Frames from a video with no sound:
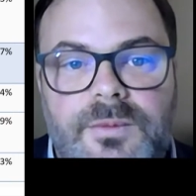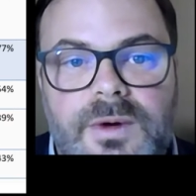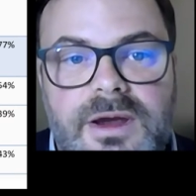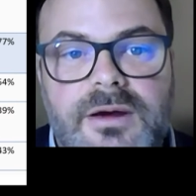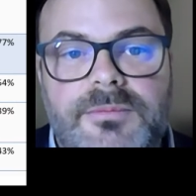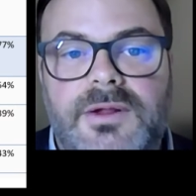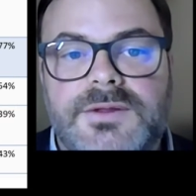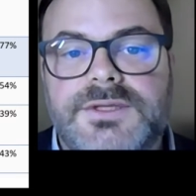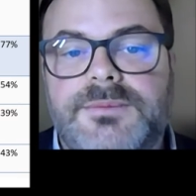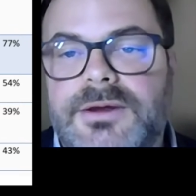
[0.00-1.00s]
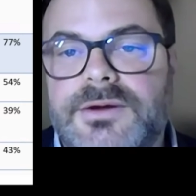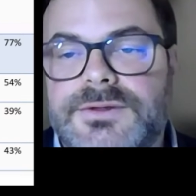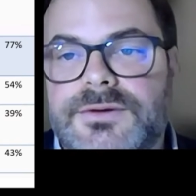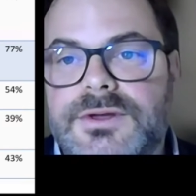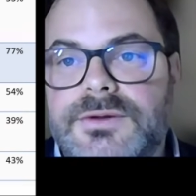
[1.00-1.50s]
where
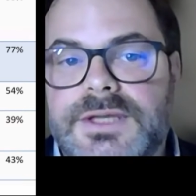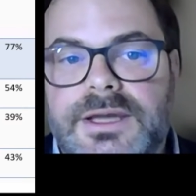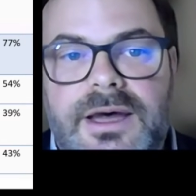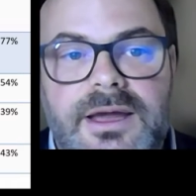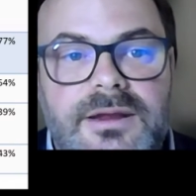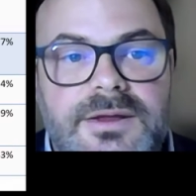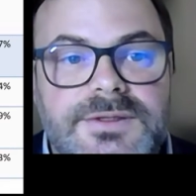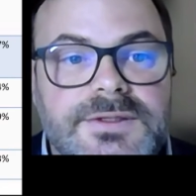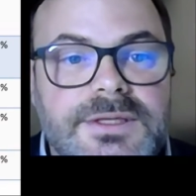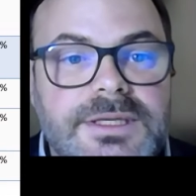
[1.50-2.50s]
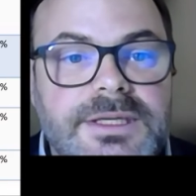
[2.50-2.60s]
policymakers are using IDIS.